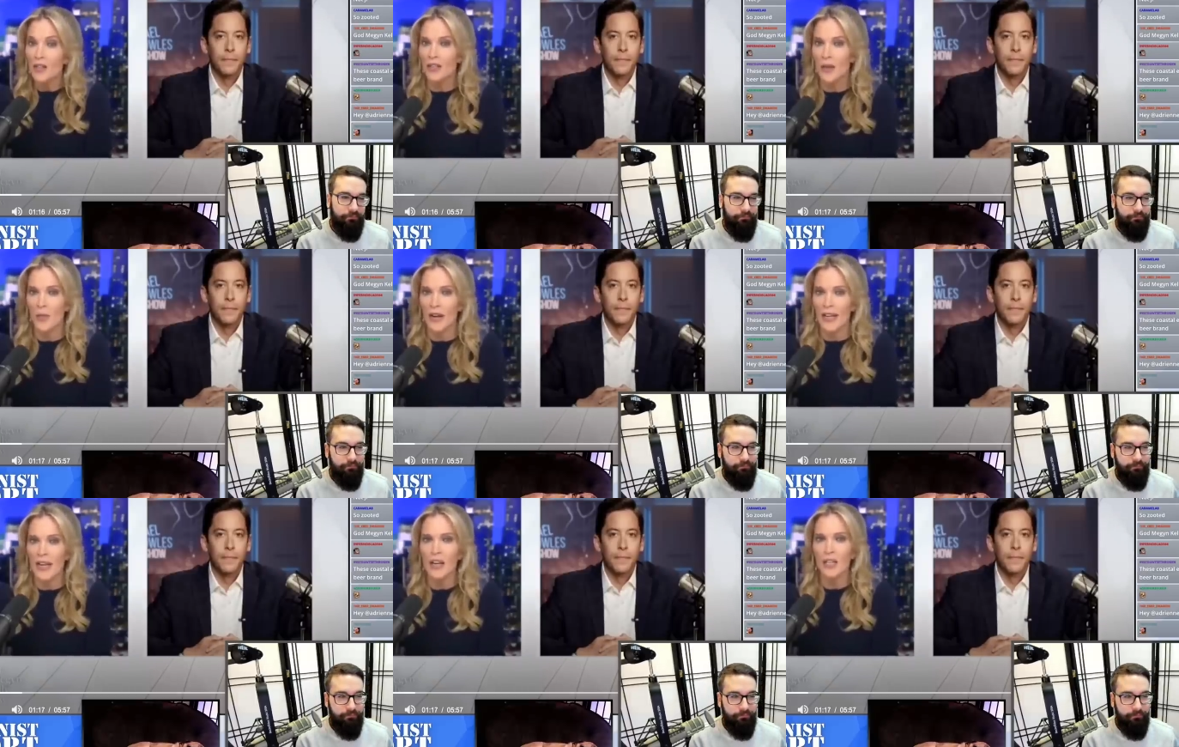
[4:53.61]

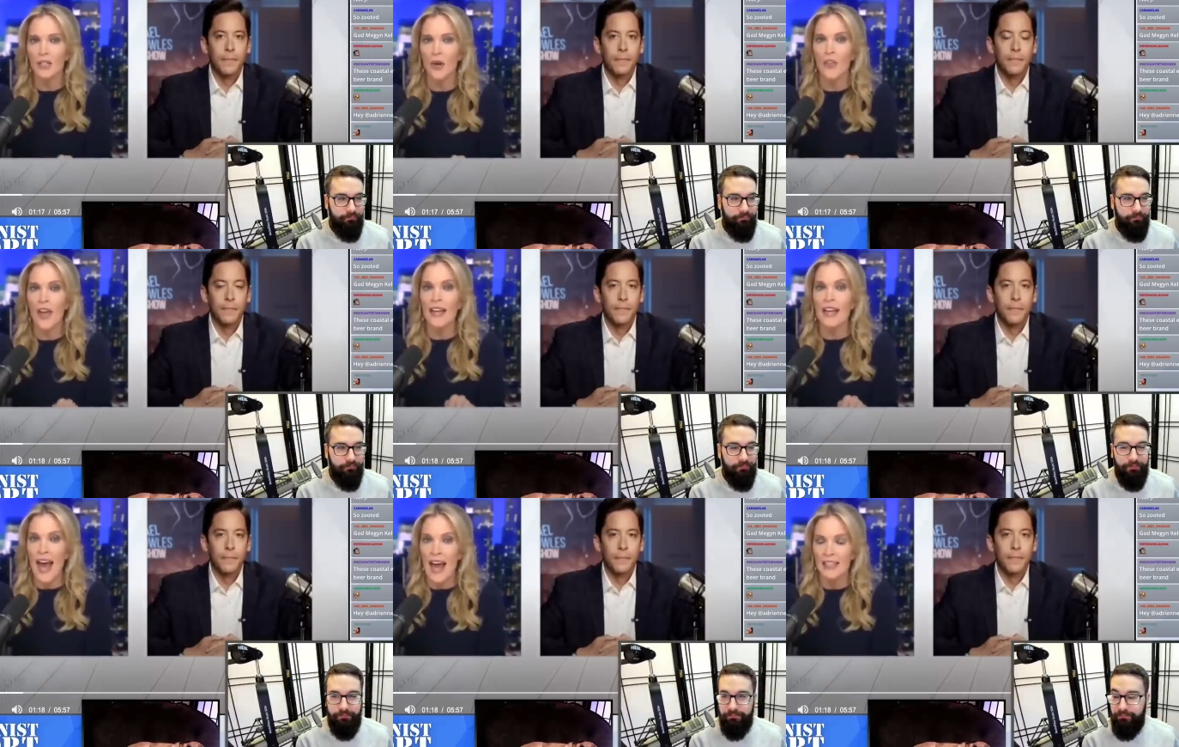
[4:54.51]
Speaker 1: somebody so they
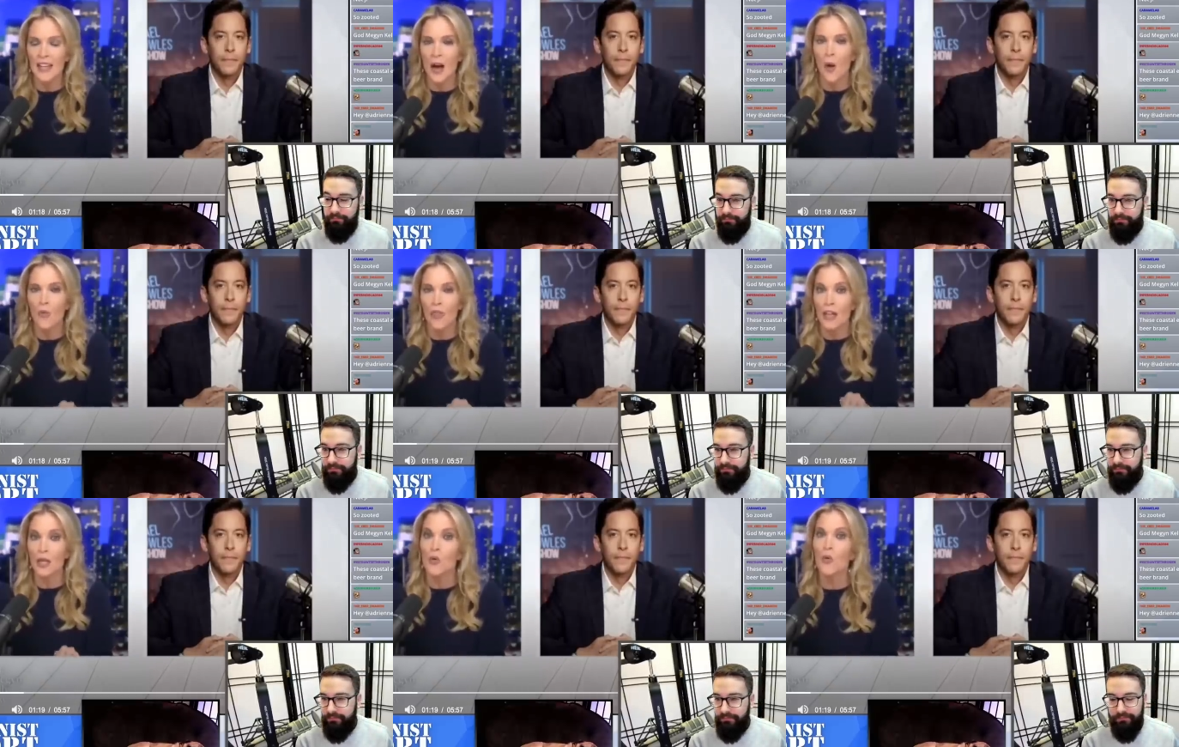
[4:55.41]
get
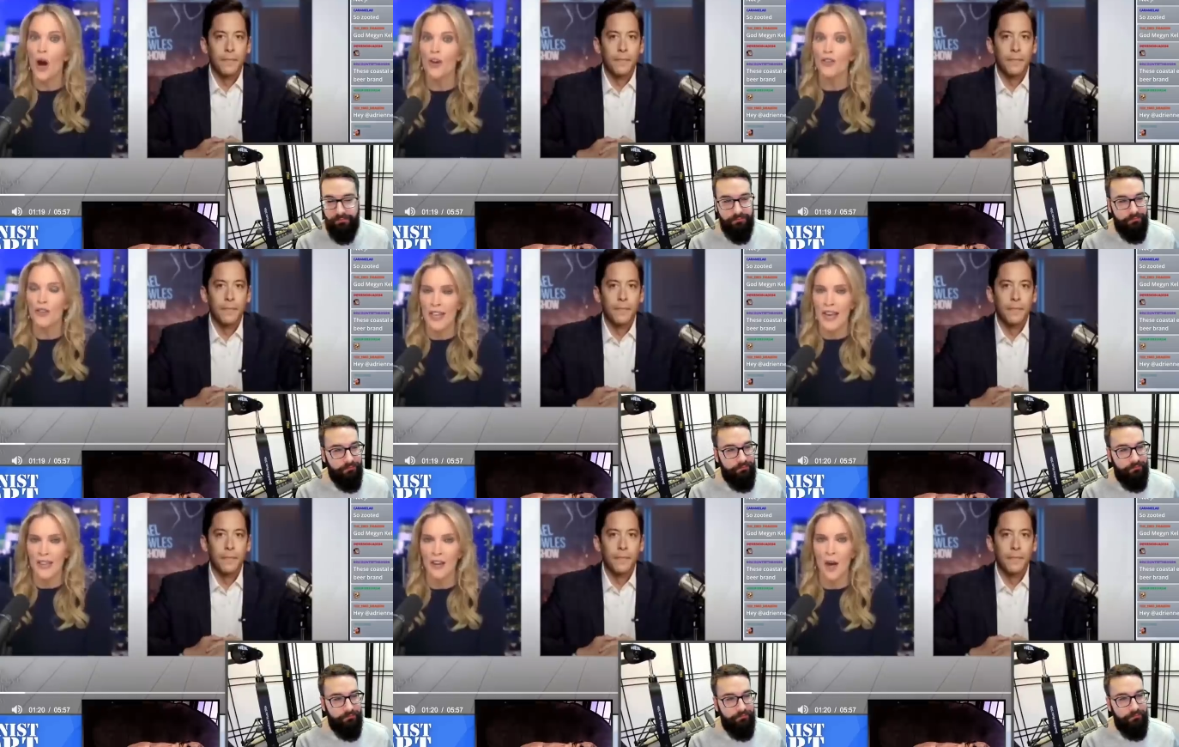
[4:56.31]
that you
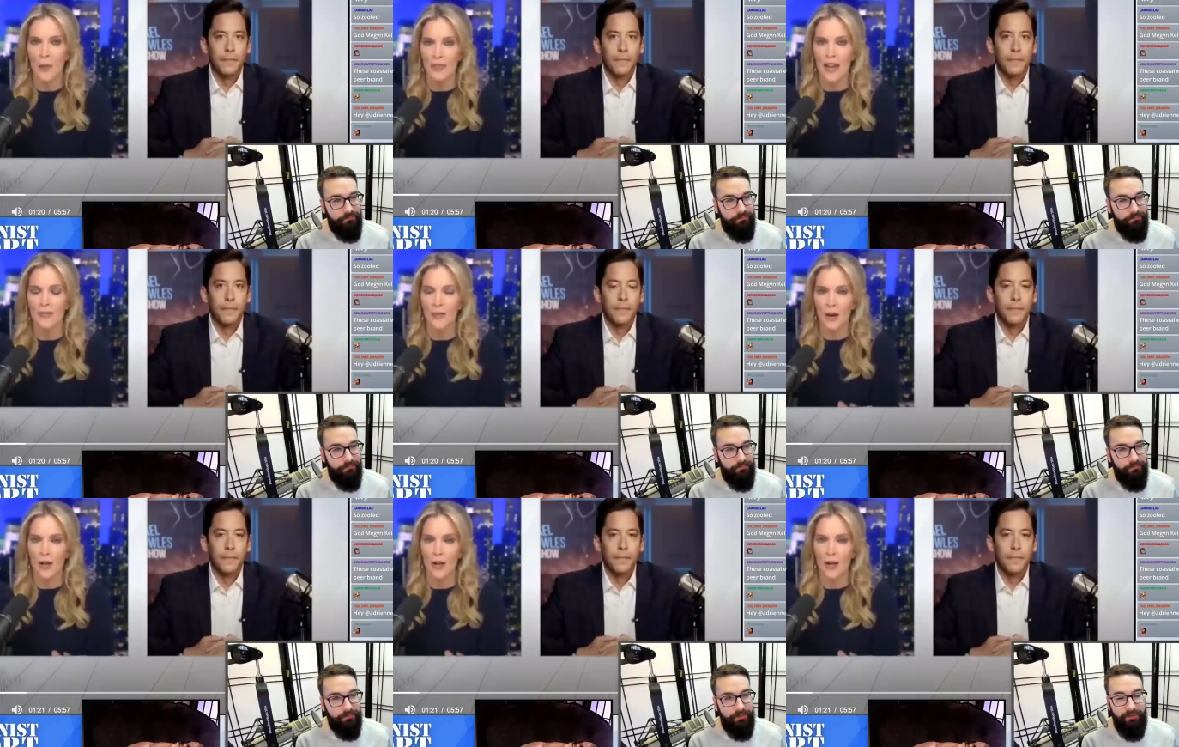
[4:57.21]
understand their upset. Go
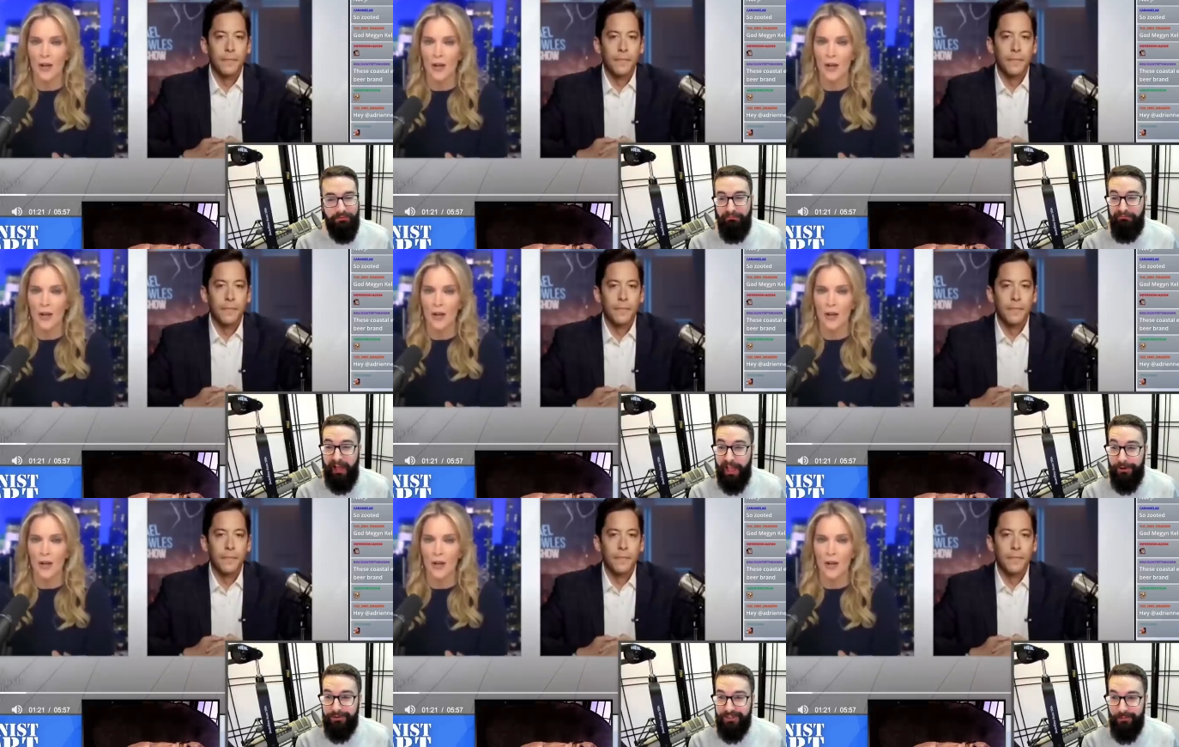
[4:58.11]
ahead.
Speaker 2: Fire
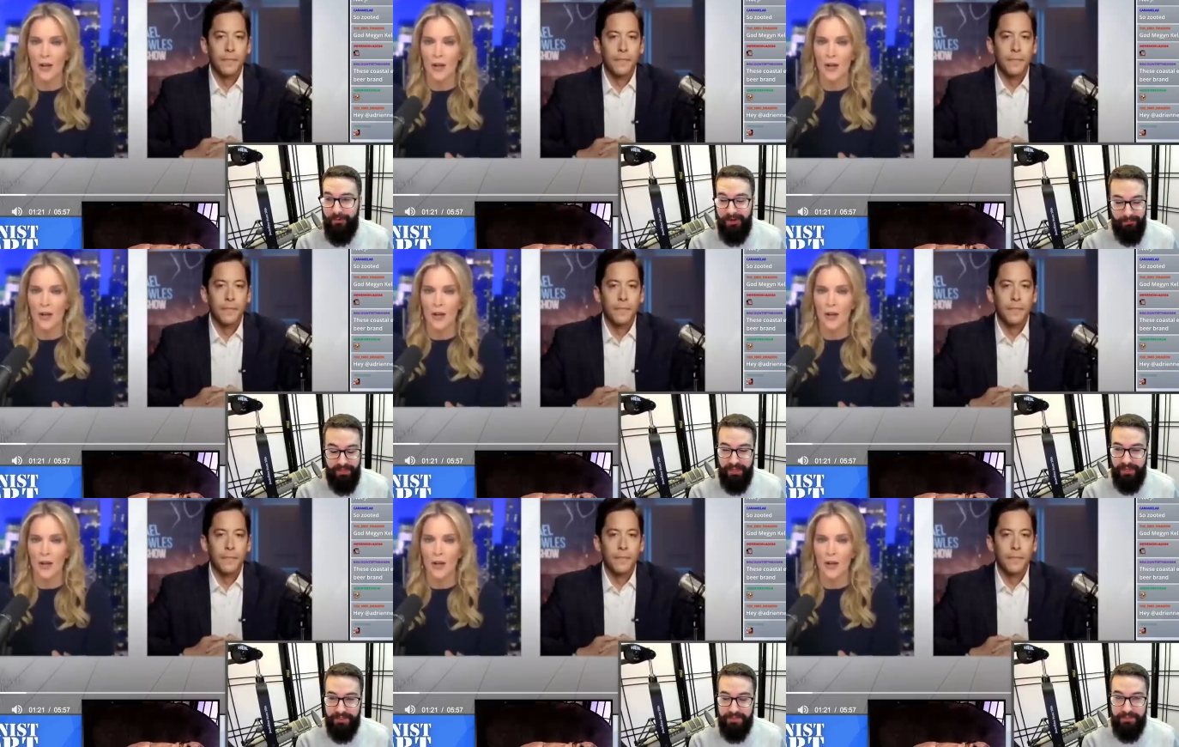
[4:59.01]
someone
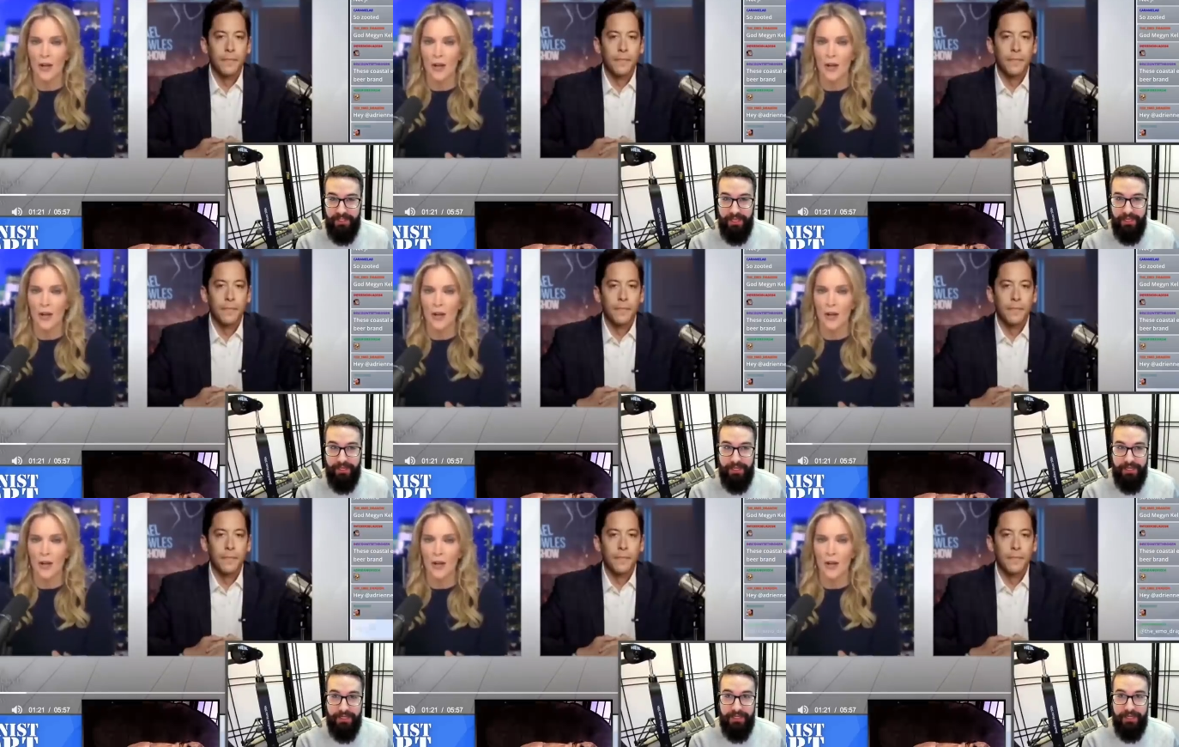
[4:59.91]
because
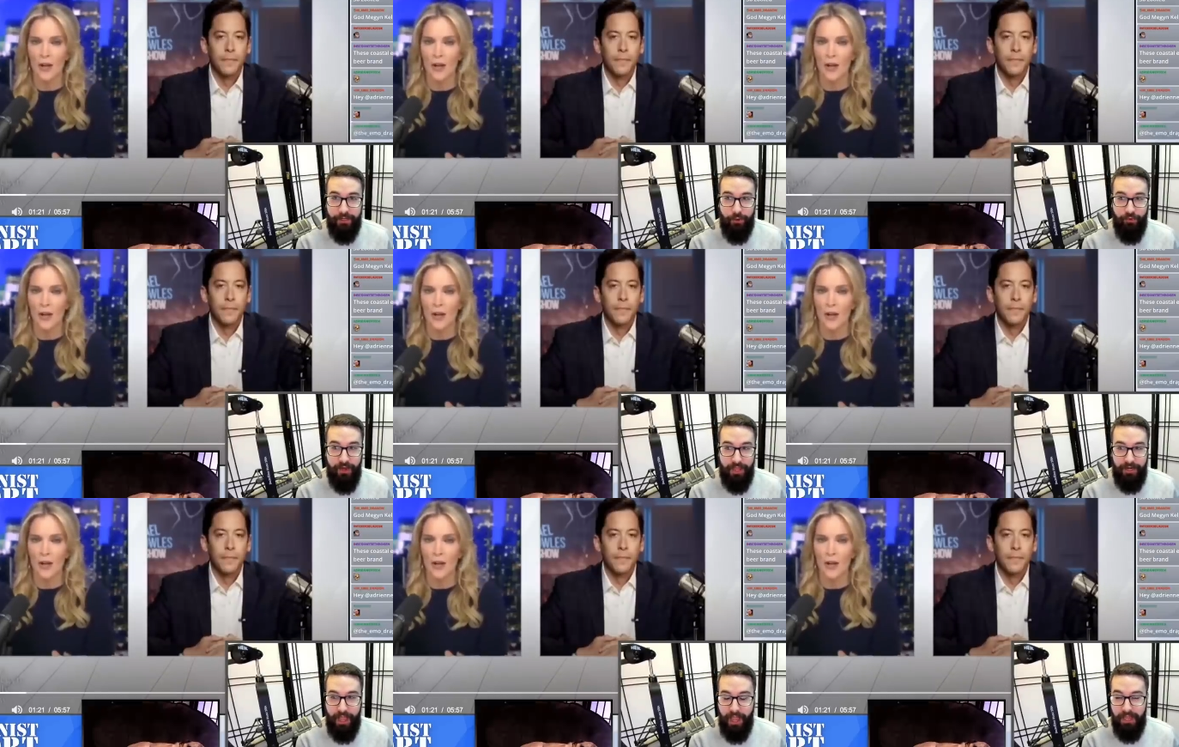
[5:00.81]
they created
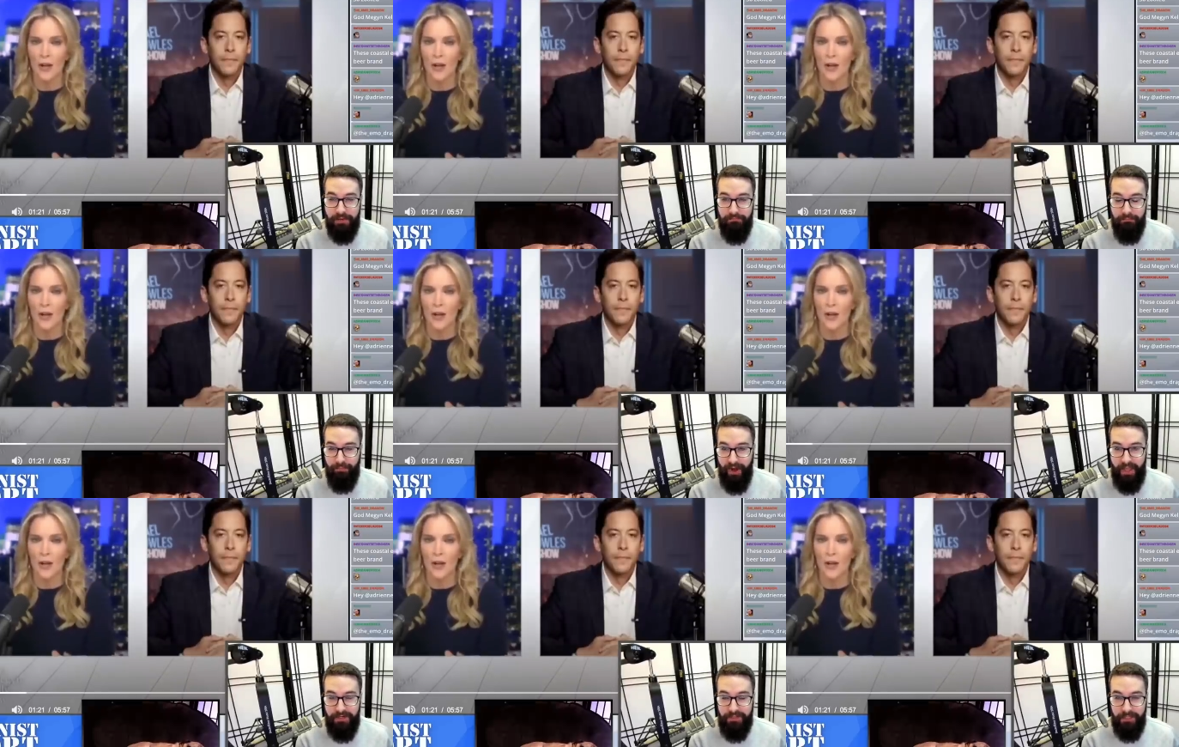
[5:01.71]
a
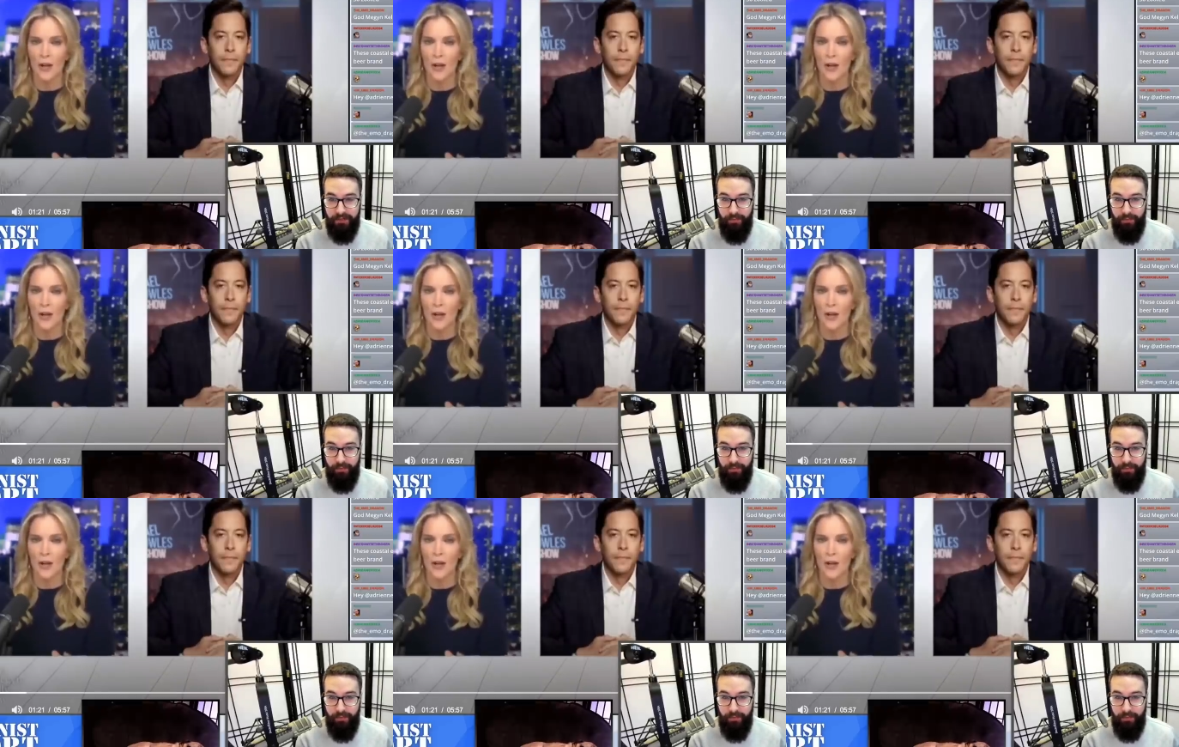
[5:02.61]
brand deal